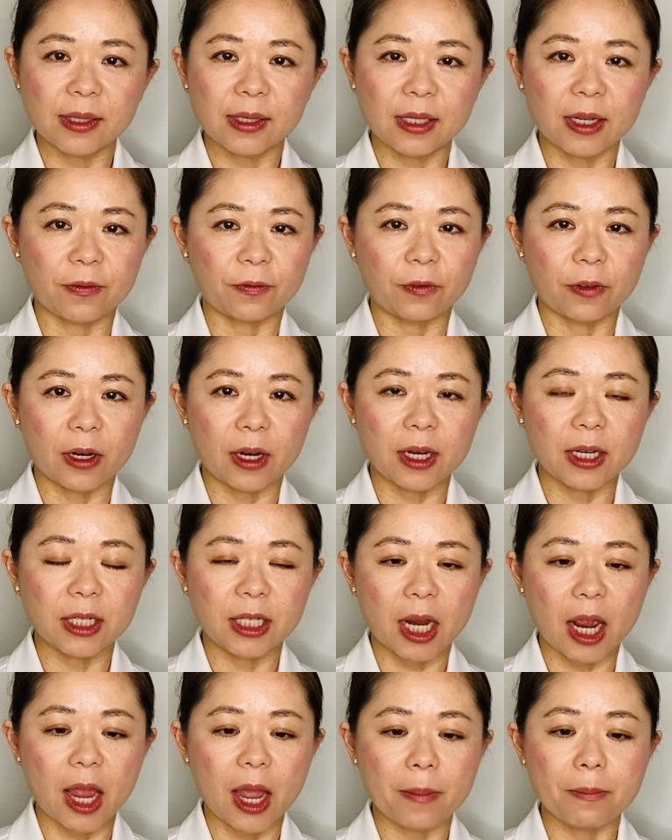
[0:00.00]
different
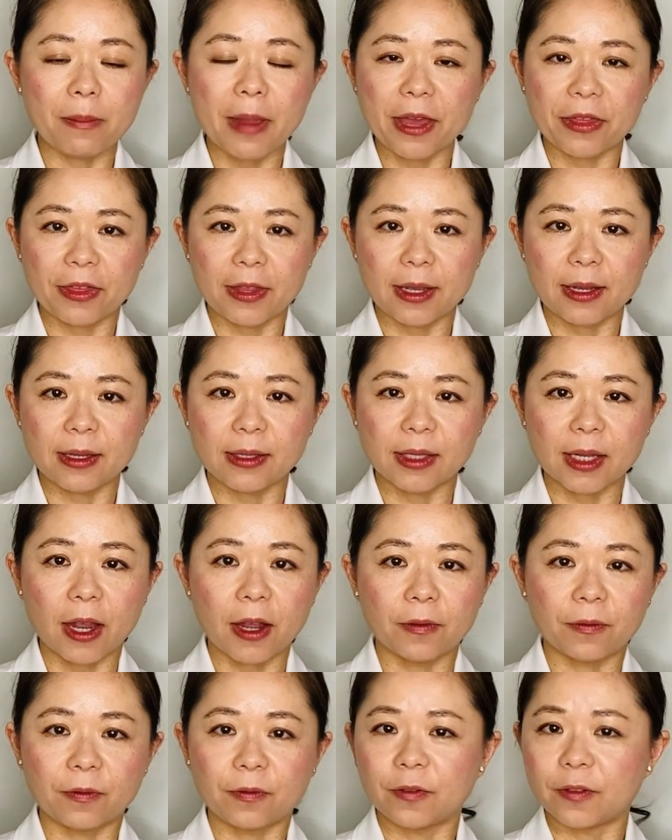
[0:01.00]
methods
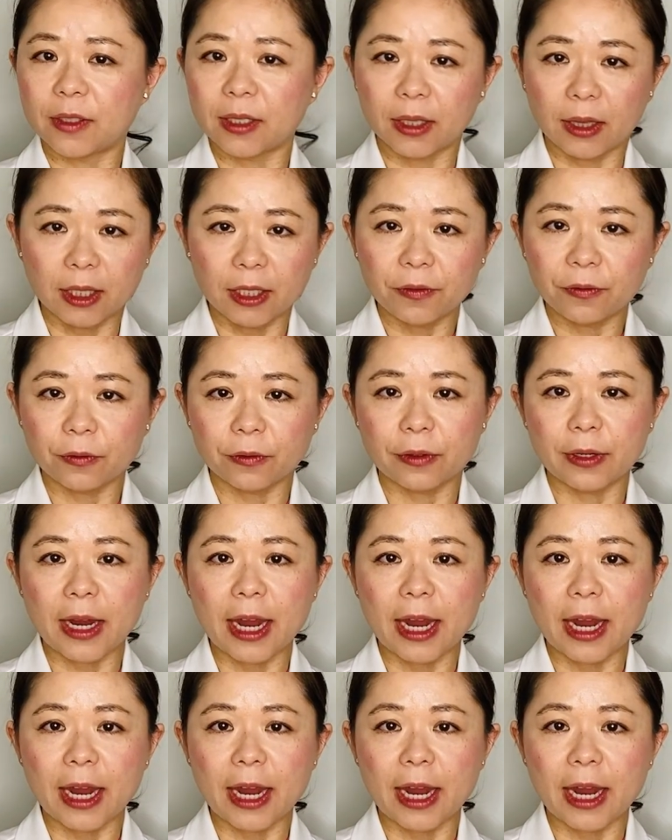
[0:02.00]
of delivery.